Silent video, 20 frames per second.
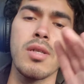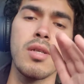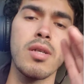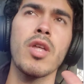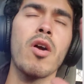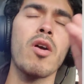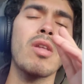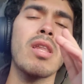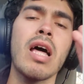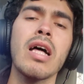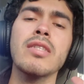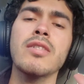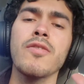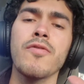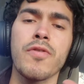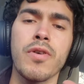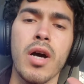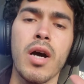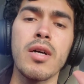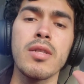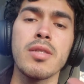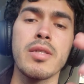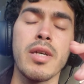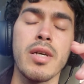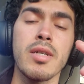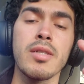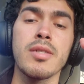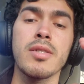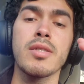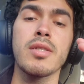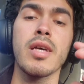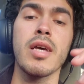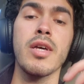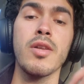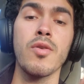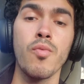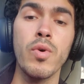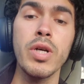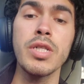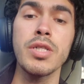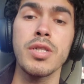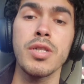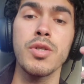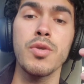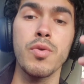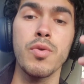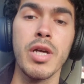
there are lots of contexts in which you